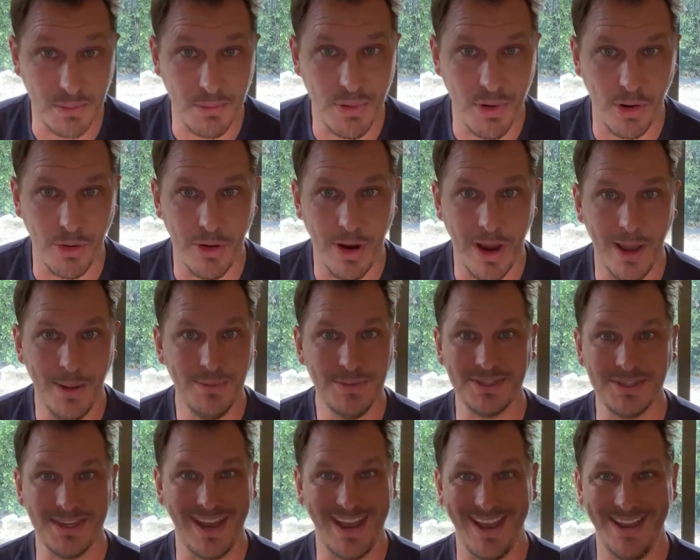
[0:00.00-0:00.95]

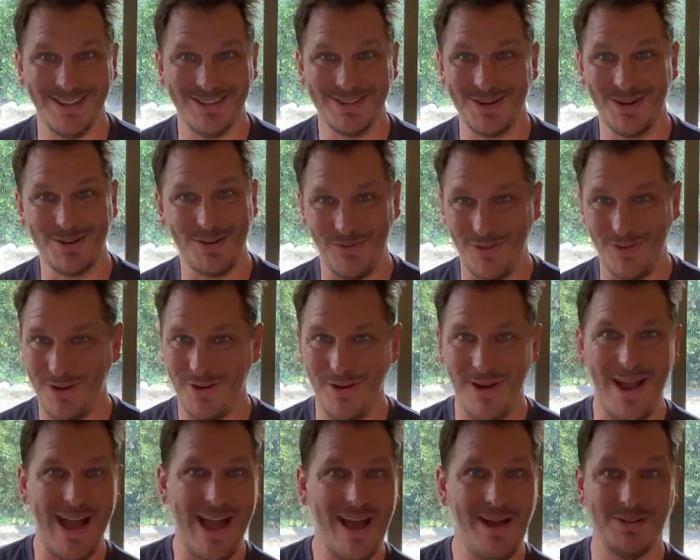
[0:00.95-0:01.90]
programs and start to figure
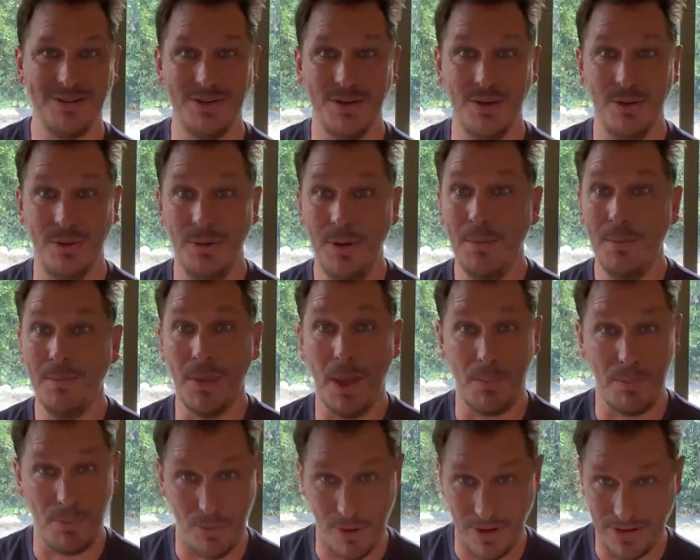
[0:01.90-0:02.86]
out how to
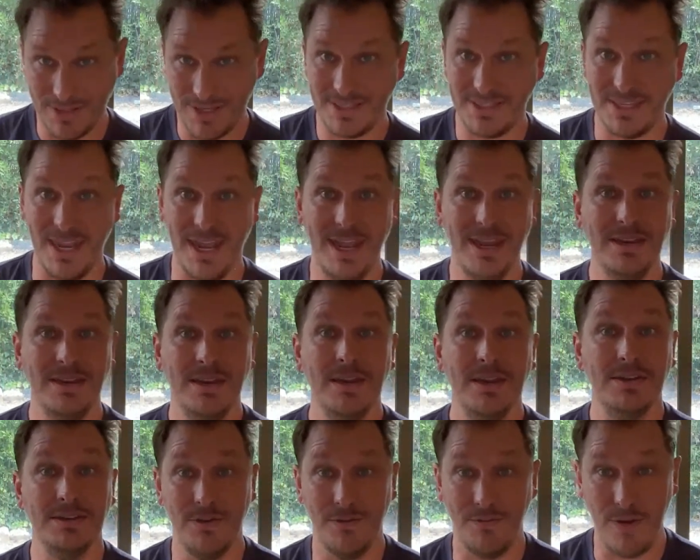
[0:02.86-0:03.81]
apprentice in
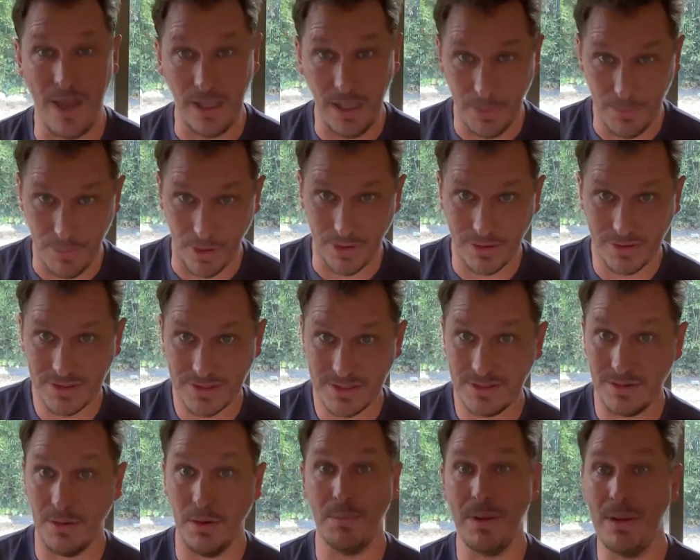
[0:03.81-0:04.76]

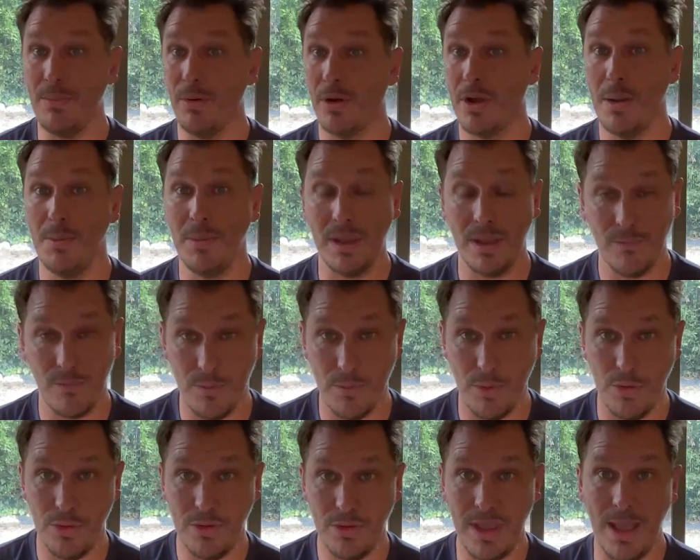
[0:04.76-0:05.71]
developers or people coming in from
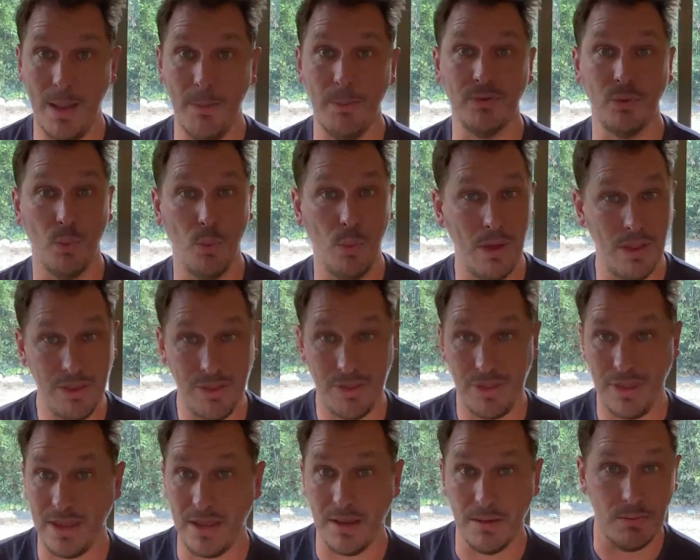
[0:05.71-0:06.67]
boot camps with
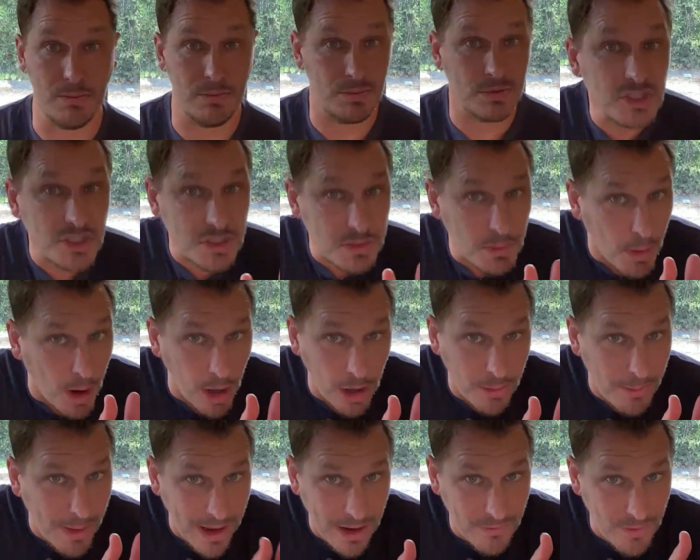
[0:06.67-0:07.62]
the small
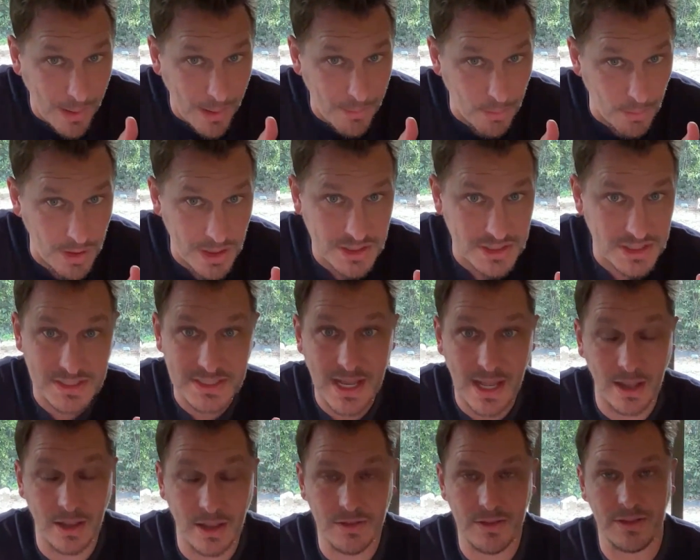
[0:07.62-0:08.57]
amount of operations
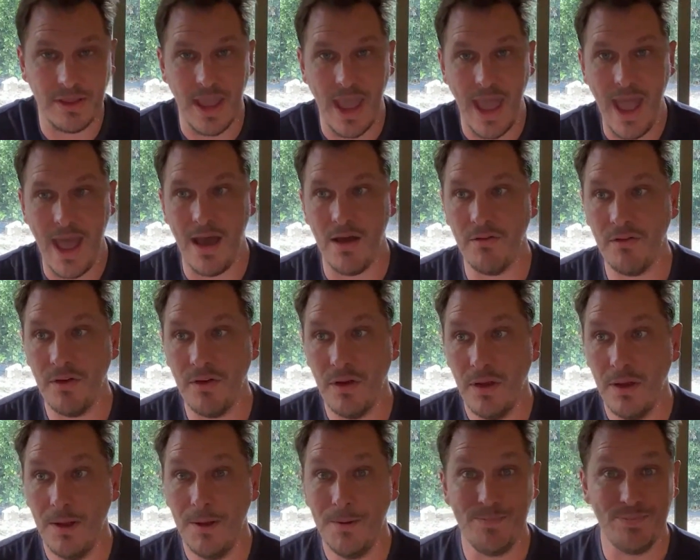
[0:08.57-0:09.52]
talent that they have.
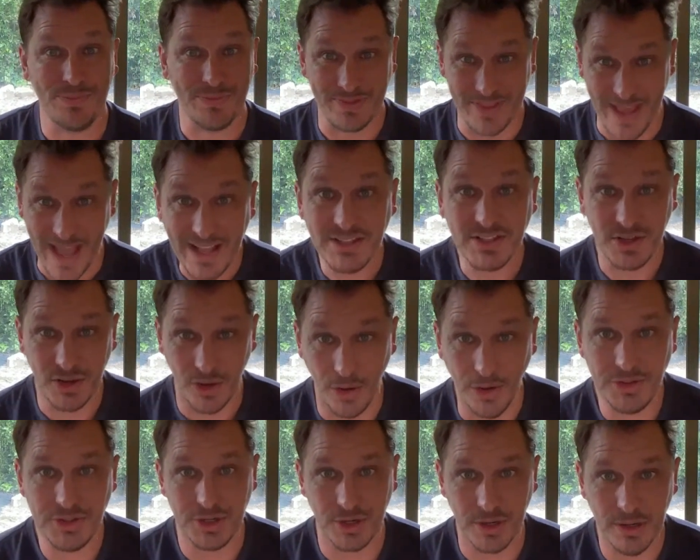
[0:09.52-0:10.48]
That's
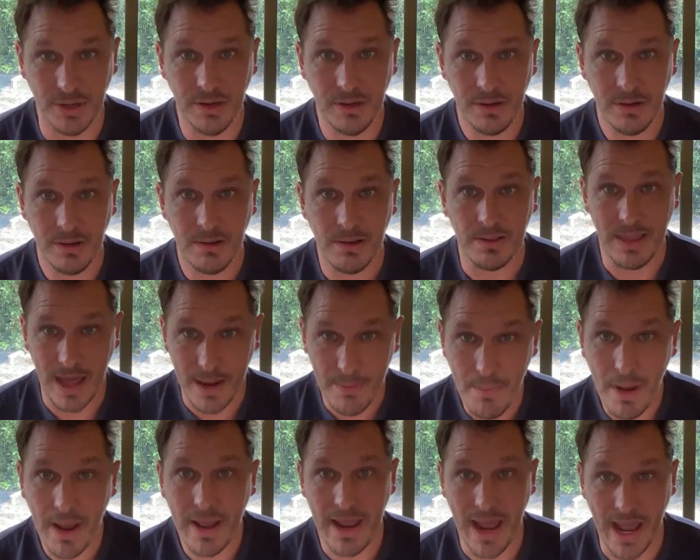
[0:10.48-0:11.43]
culture. That
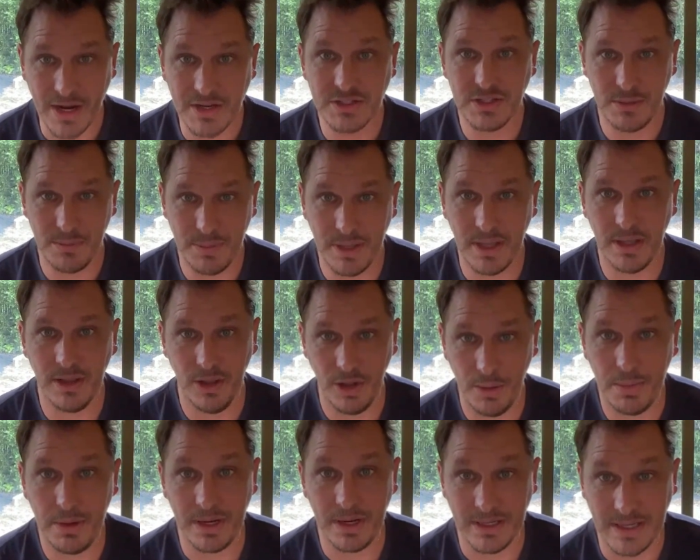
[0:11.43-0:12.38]
might actually be a
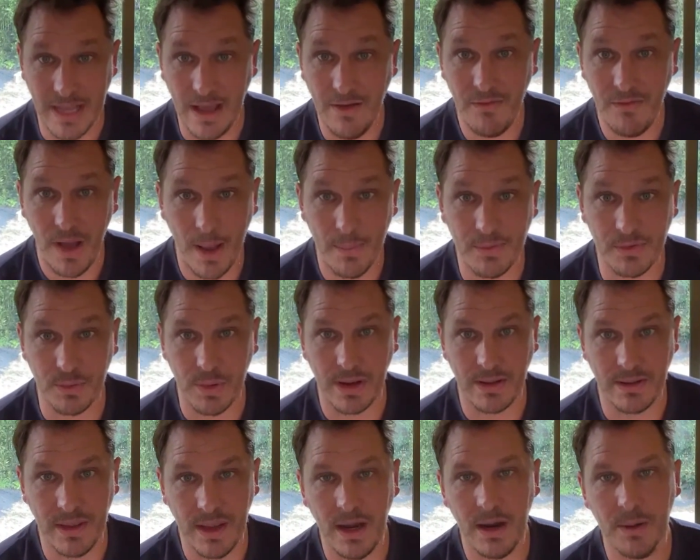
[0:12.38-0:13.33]
little bit of DevOps
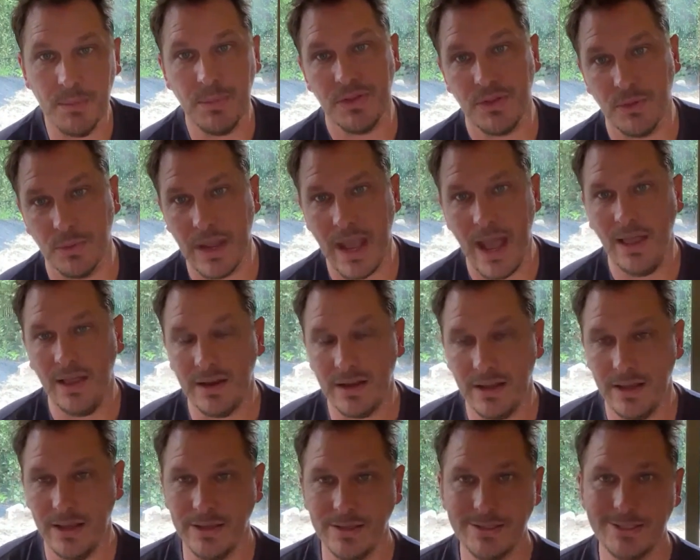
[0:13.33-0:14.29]
right there. But the
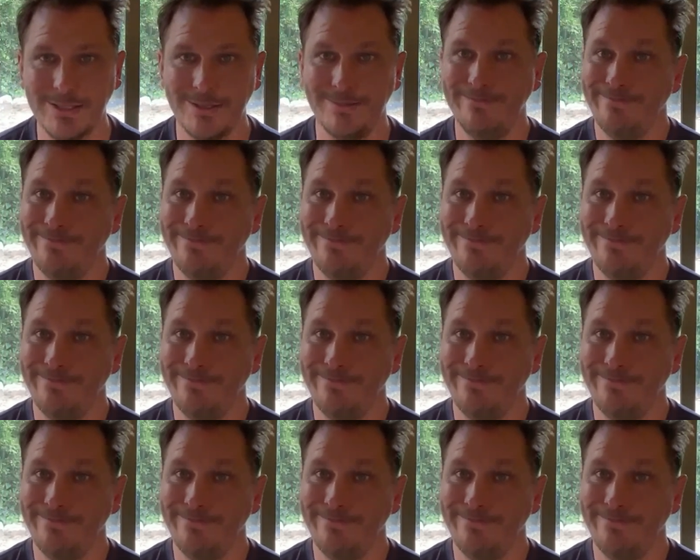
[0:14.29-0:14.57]
reality is,